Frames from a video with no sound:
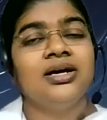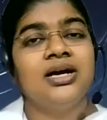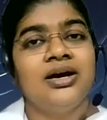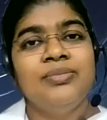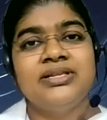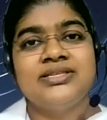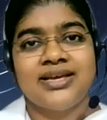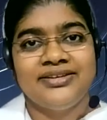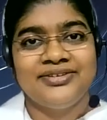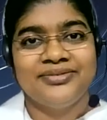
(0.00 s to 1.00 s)
come
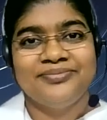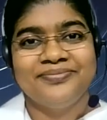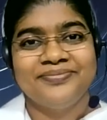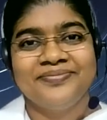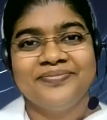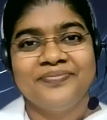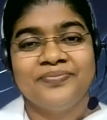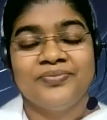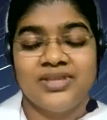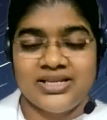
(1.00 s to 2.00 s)
inside
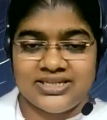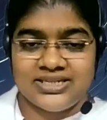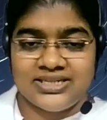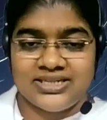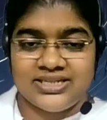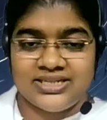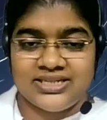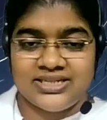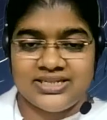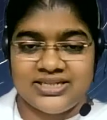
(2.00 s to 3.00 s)
that inner
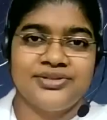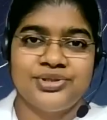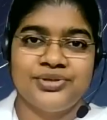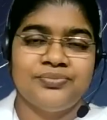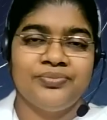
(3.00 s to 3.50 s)
companionship.